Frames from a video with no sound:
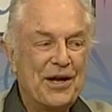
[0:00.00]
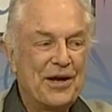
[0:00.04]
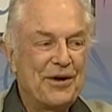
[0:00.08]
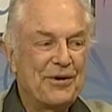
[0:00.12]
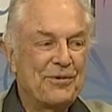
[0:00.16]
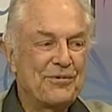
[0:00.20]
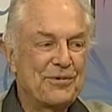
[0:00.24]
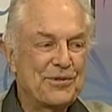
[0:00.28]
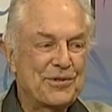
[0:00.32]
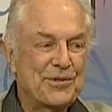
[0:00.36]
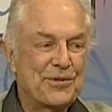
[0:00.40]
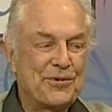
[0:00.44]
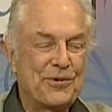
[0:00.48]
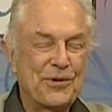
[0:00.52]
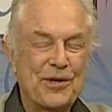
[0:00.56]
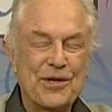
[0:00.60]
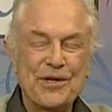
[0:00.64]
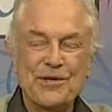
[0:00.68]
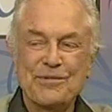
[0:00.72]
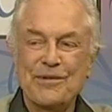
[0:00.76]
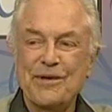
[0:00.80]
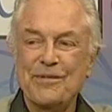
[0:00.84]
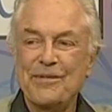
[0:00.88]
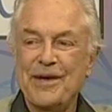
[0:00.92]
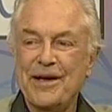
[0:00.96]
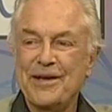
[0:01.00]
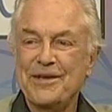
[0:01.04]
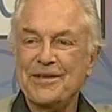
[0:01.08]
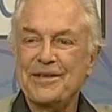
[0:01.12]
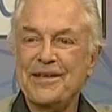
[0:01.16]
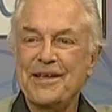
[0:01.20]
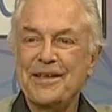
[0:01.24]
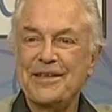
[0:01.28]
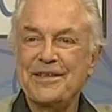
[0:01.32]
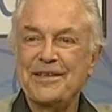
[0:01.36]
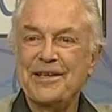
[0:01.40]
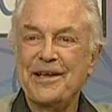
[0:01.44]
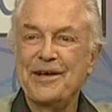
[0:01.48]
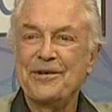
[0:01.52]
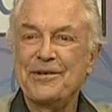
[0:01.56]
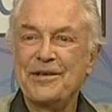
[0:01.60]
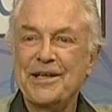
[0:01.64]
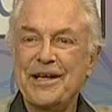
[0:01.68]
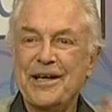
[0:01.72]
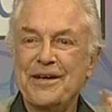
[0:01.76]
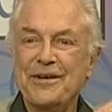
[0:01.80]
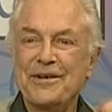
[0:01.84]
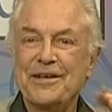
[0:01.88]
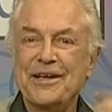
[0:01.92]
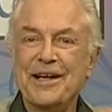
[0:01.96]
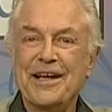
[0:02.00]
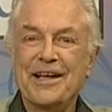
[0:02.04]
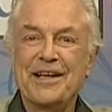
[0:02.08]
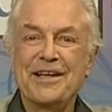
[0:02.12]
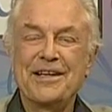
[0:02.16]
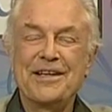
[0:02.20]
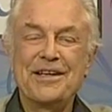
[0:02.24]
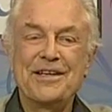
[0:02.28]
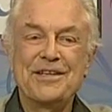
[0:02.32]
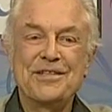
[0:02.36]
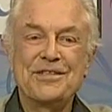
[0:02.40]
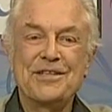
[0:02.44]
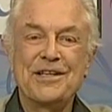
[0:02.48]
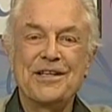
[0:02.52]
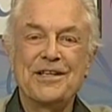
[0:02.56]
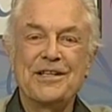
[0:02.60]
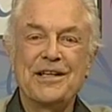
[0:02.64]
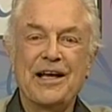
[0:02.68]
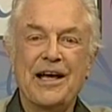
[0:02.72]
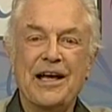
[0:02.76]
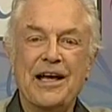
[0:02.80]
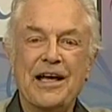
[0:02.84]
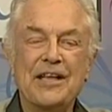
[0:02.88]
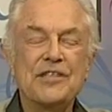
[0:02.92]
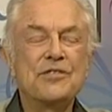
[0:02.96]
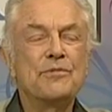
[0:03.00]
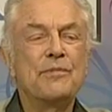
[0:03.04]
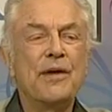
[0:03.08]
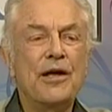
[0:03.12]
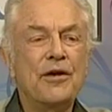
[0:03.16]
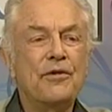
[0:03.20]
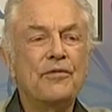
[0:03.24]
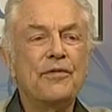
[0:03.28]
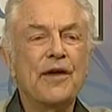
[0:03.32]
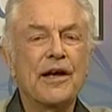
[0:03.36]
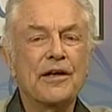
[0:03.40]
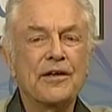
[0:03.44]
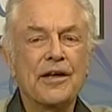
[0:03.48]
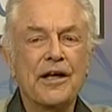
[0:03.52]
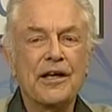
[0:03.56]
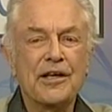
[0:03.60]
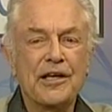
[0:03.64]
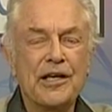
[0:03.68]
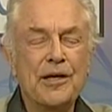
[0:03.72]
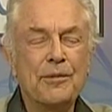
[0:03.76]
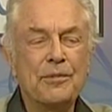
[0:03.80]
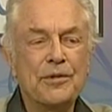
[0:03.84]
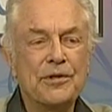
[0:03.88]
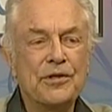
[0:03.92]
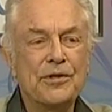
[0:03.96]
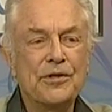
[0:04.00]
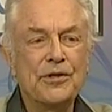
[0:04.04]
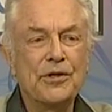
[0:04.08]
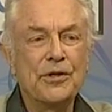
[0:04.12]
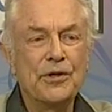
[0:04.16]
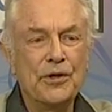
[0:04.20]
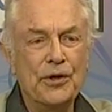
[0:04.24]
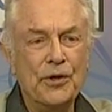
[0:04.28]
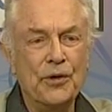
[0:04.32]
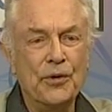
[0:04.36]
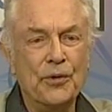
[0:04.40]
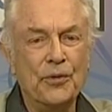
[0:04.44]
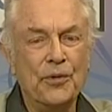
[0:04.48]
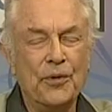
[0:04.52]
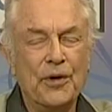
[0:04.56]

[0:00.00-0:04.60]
was talking to me about it the other day on air, and, and he said, as a matter of fact, I keep it in the loo.